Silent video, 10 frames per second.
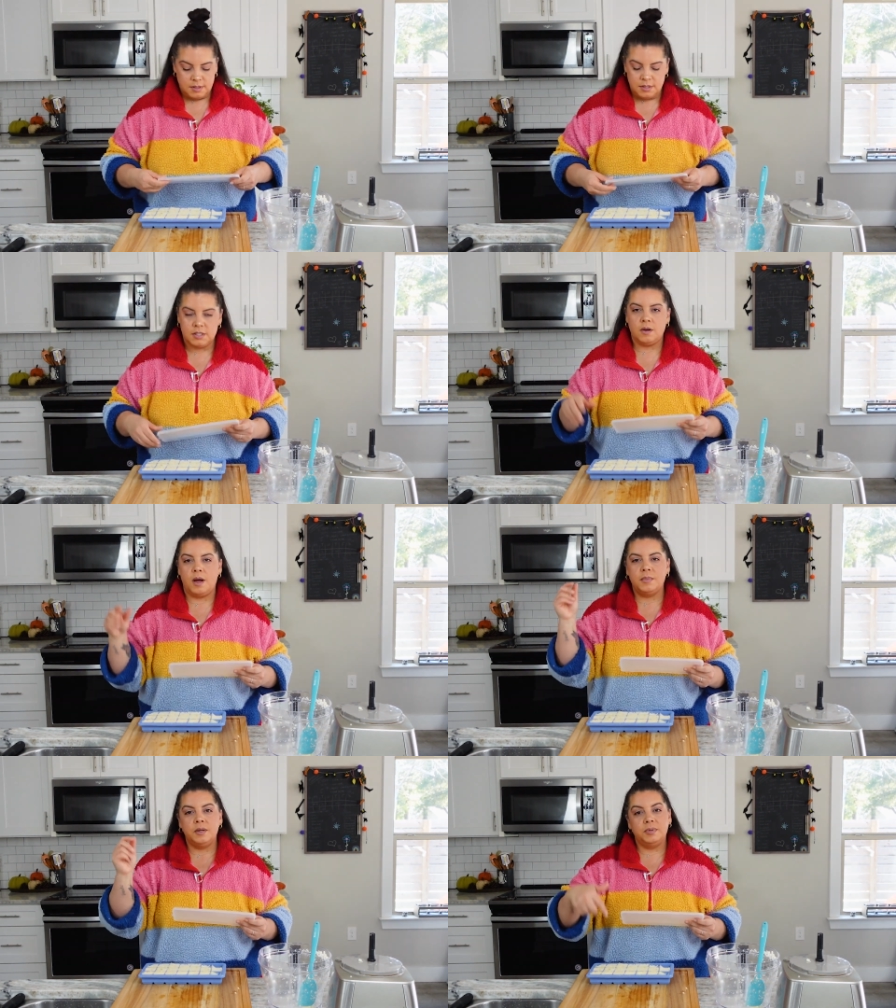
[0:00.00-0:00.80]
So
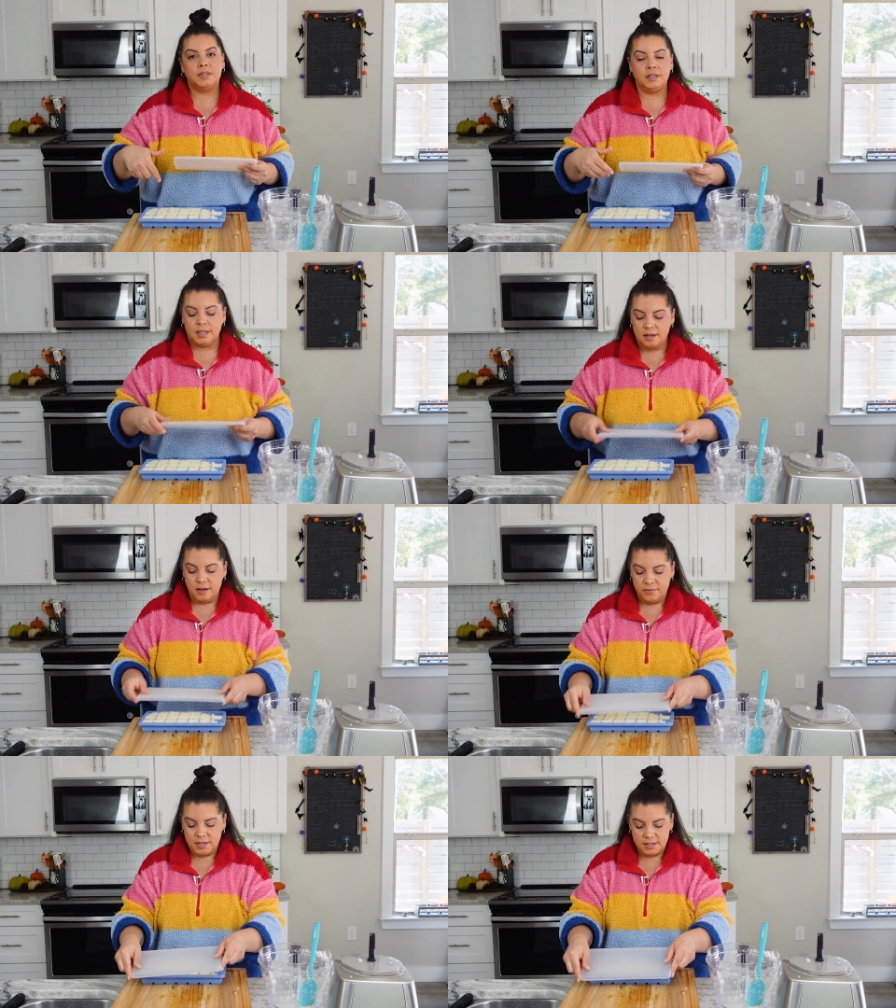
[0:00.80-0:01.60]
I'm gonna put the lid
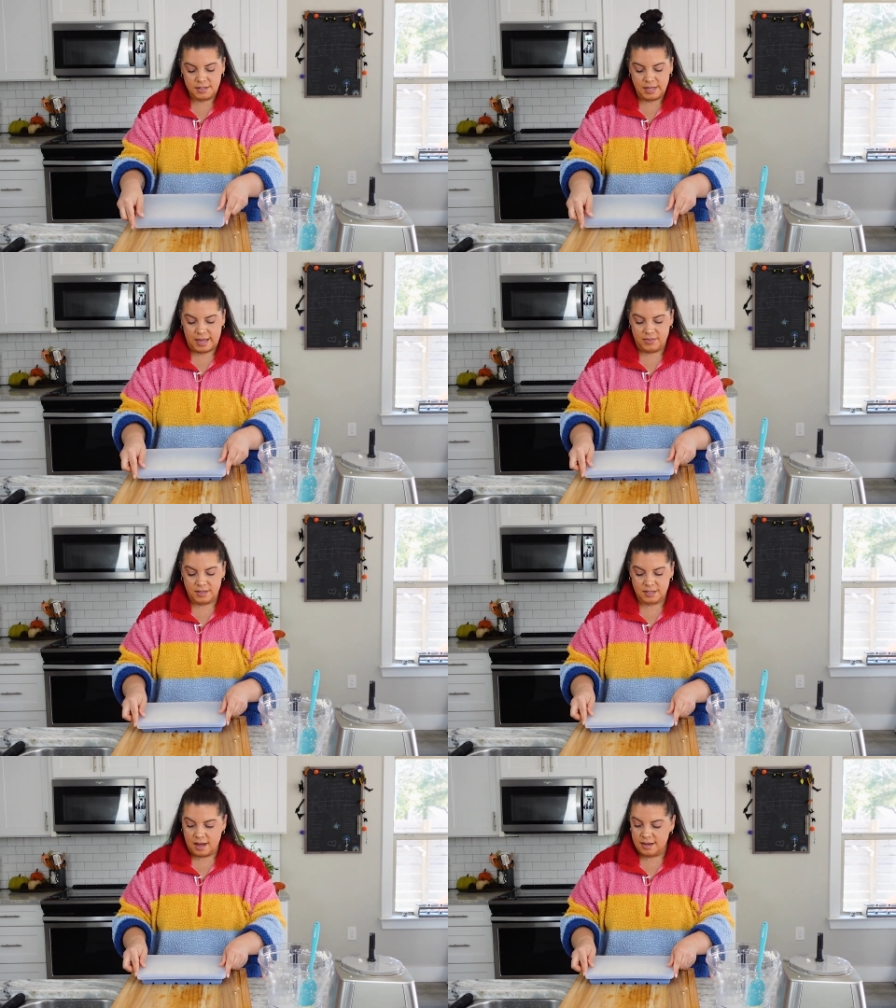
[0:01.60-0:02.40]
on this, and
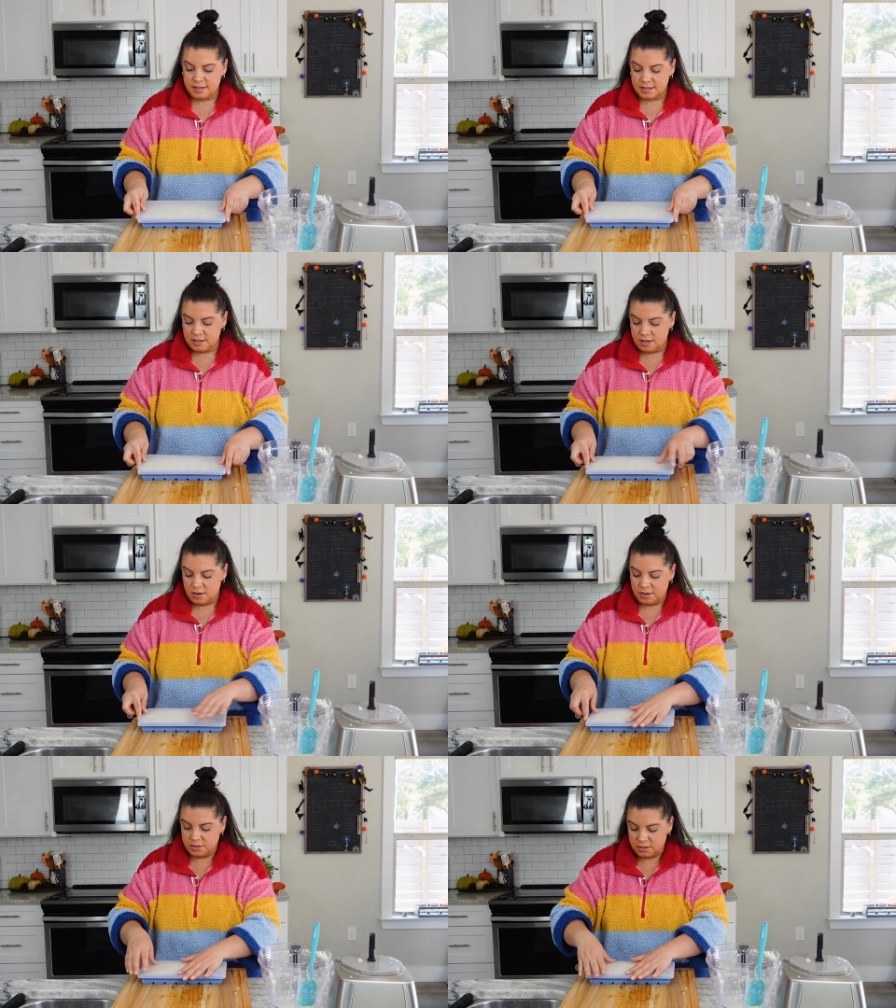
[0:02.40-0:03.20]
this guy is gonna
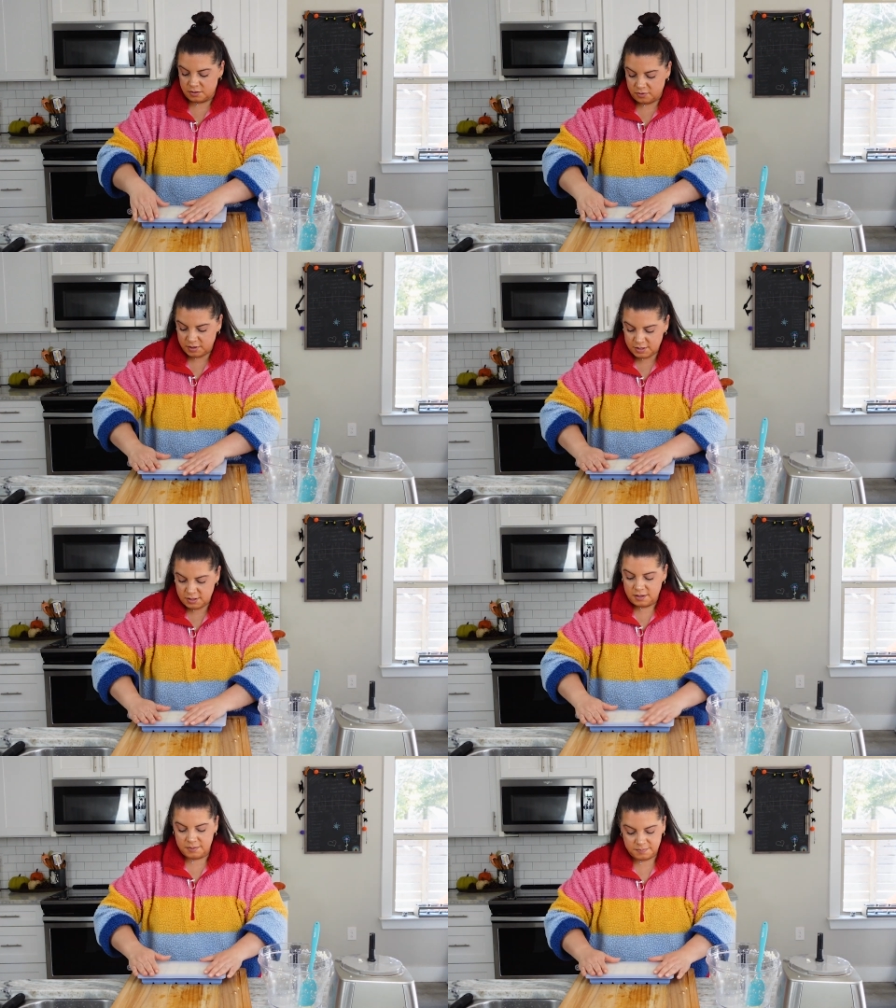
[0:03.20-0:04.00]
go into the
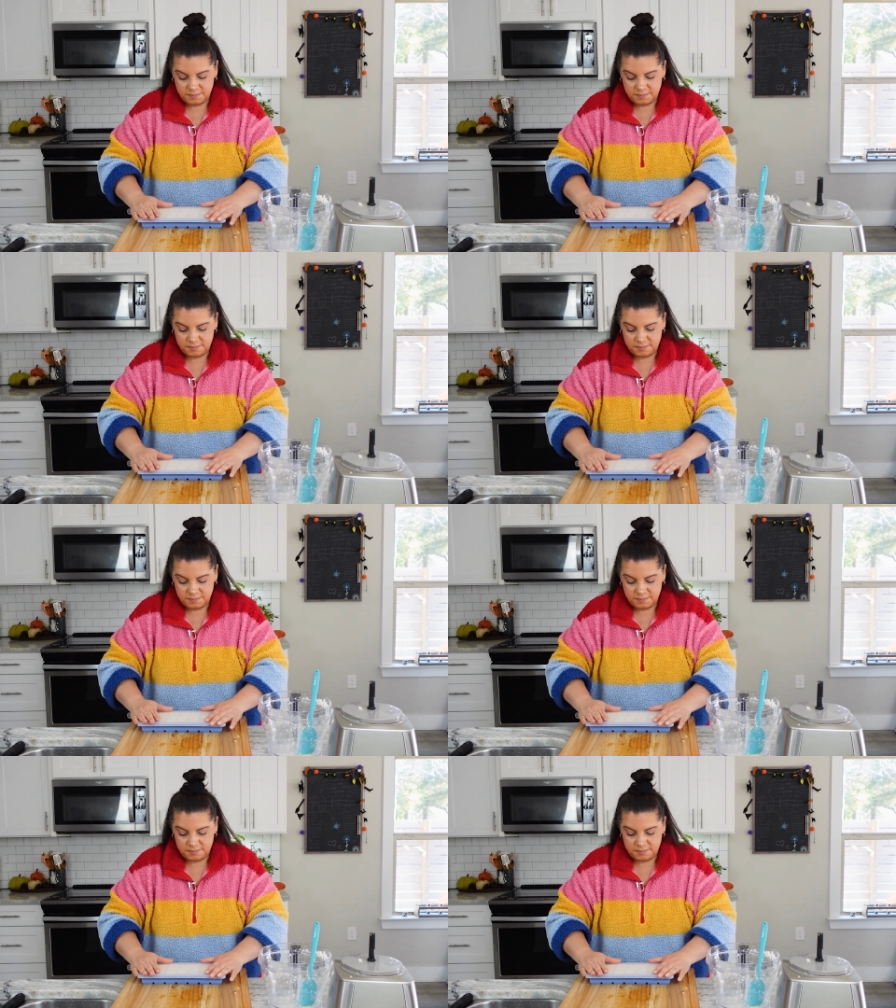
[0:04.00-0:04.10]
freezer.